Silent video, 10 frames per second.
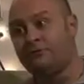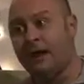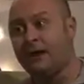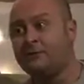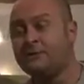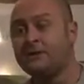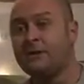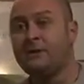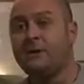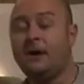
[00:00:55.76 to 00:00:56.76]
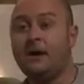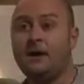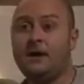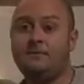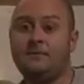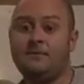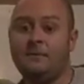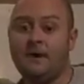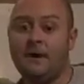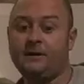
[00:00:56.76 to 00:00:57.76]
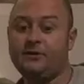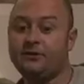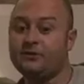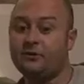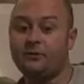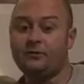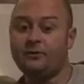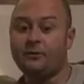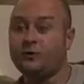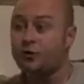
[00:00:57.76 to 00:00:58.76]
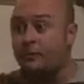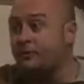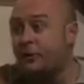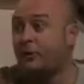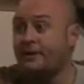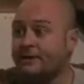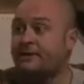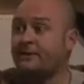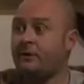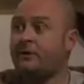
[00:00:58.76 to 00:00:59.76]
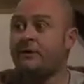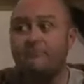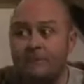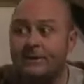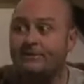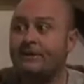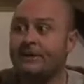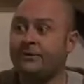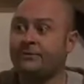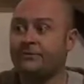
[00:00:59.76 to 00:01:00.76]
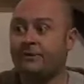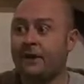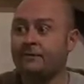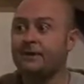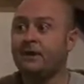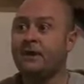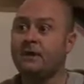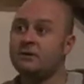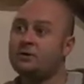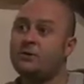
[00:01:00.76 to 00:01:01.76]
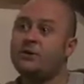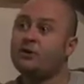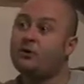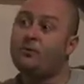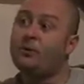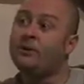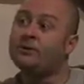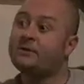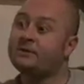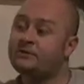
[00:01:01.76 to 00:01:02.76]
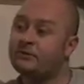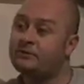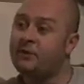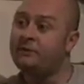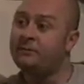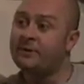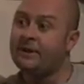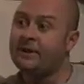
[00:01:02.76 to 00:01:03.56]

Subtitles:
crowd. And just sort of, just come and do what you did tonight. They're a really, really nice crowd. So within a couple of weeks, I was sort of driving up to